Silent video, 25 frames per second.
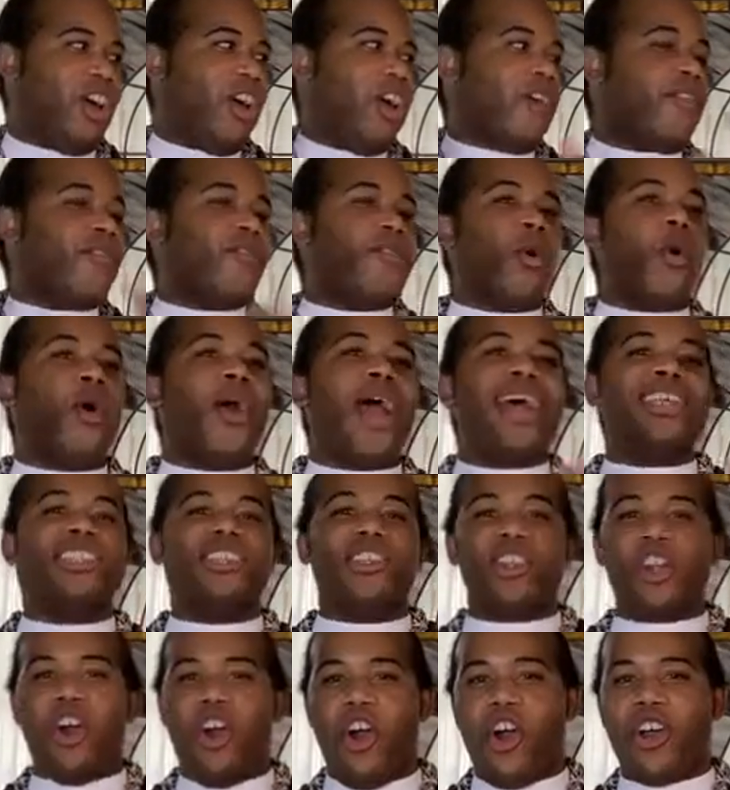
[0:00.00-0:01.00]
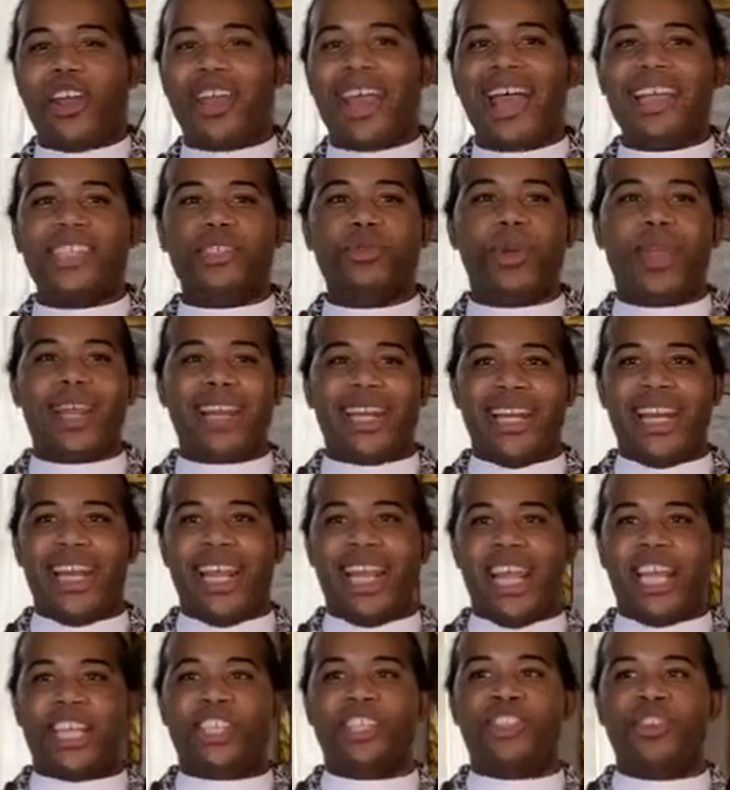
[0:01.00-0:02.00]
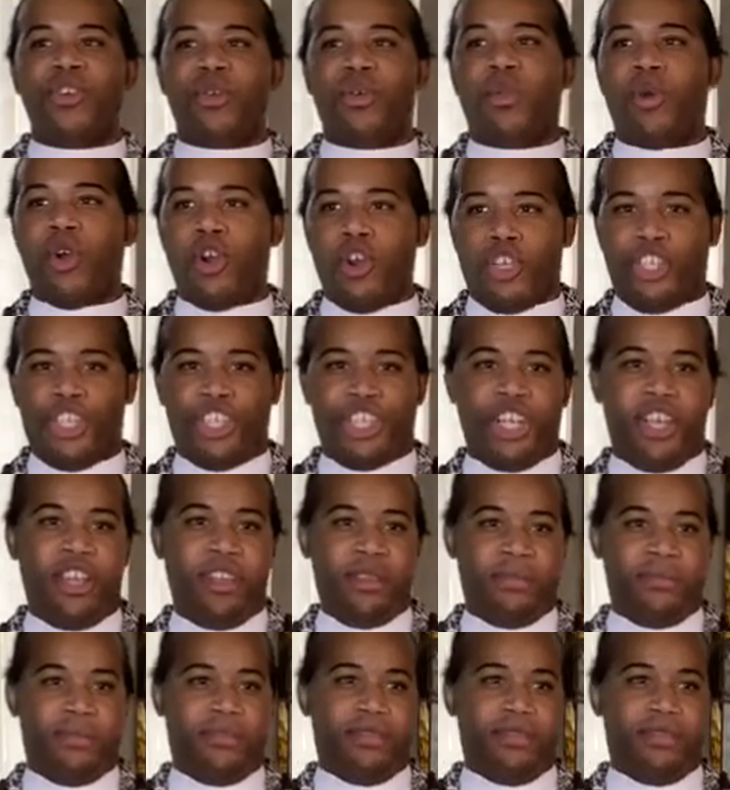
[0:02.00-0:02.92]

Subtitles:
for as long as we need to worship.